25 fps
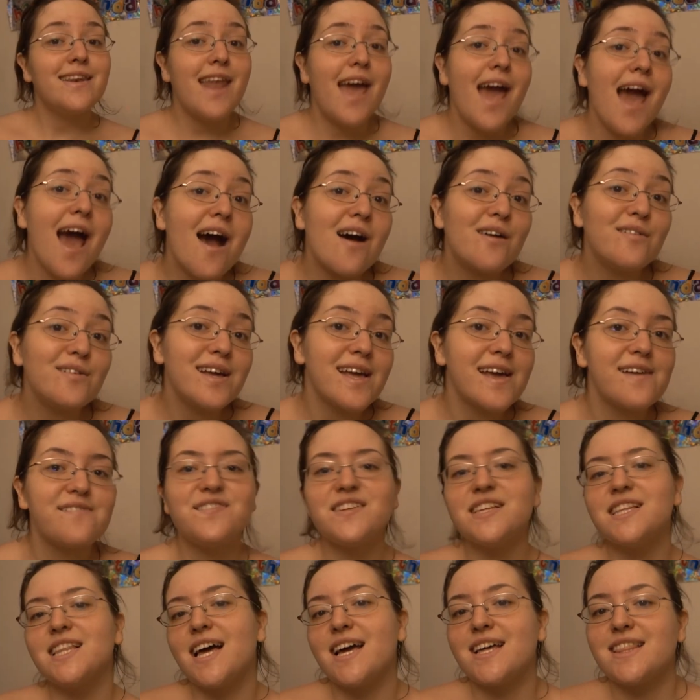Now, if
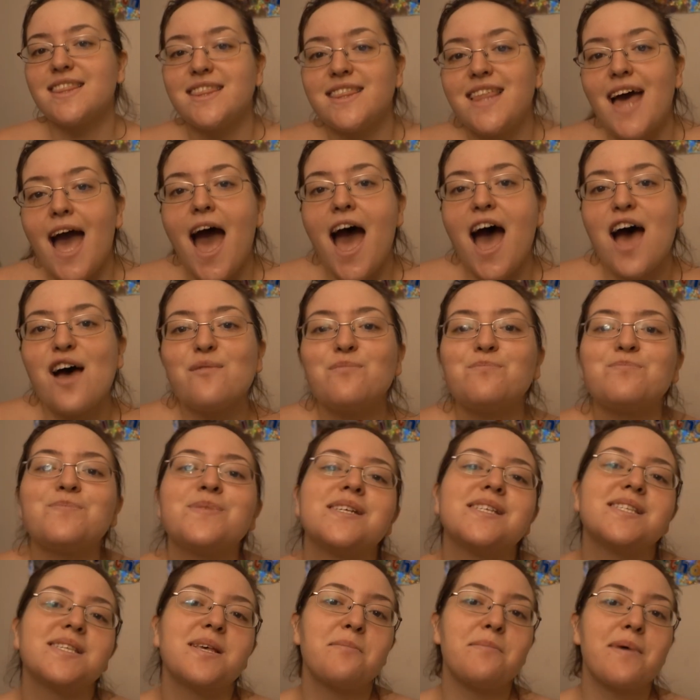you like that,
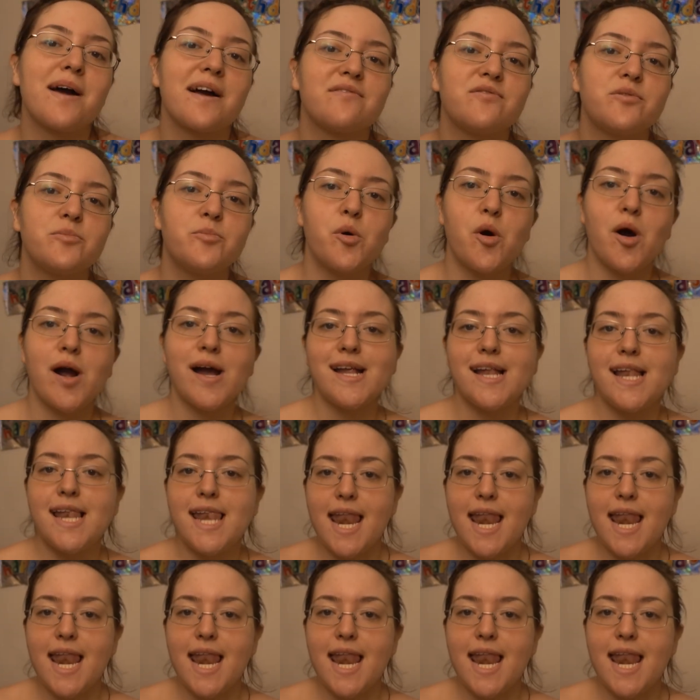please come back for more.